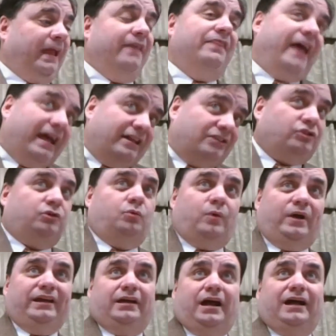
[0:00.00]
And that's the
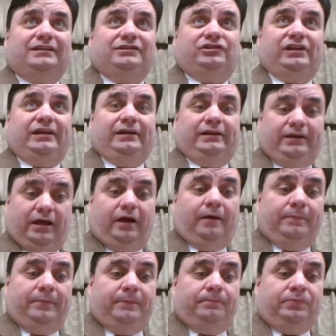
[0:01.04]
way God set it
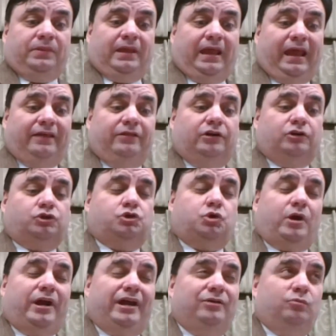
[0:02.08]
up. And there's
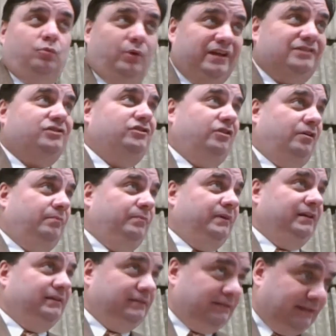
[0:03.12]
great
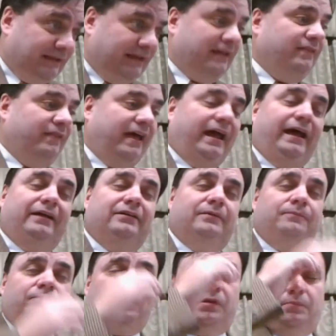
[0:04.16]
wisdom in that
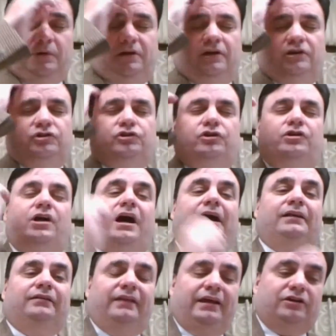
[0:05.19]
because you're
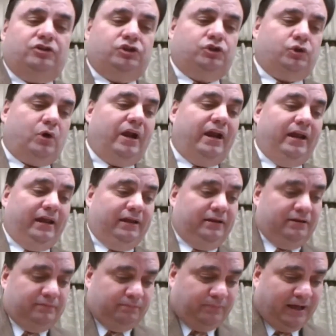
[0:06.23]
not led
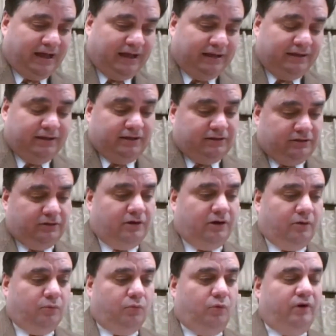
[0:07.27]
astray by you
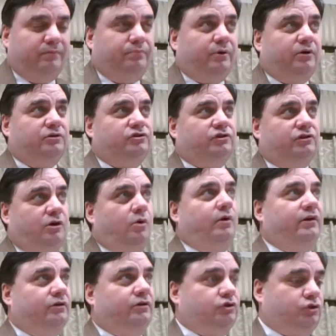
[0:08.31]
know one person
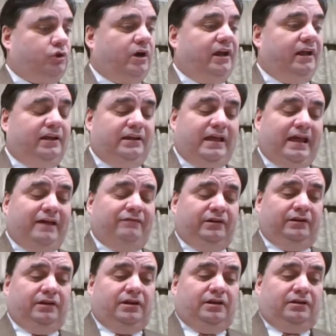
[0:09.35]
going astray and
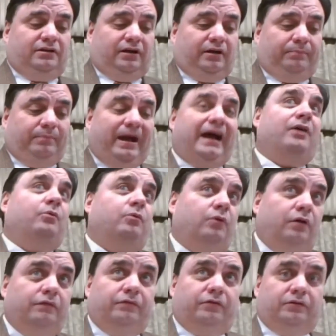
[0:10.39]
having uh, power
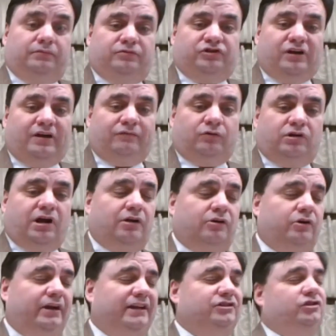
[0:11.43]
over several
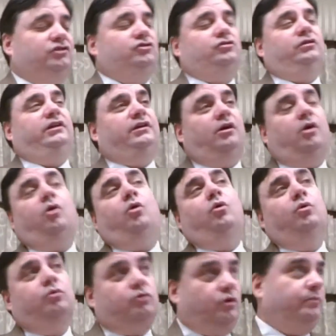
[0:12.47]
congregations you lead a
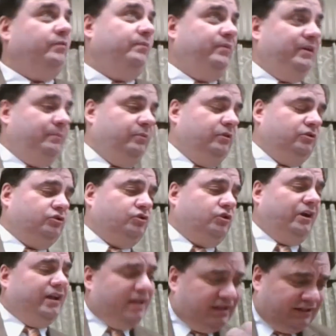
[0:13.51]
whole group of people
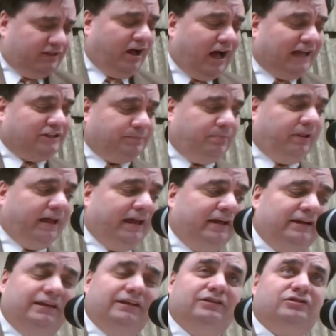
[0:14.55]
astray god's
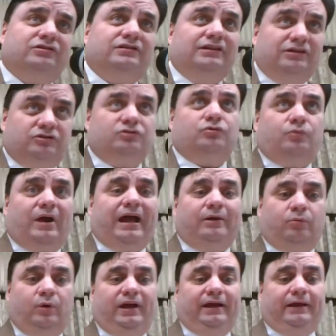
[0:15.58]
plan is is the
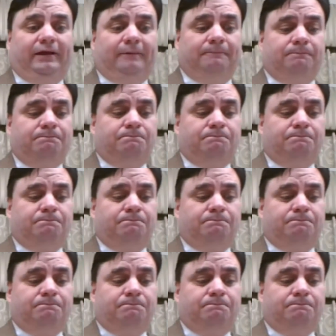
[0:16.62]
right way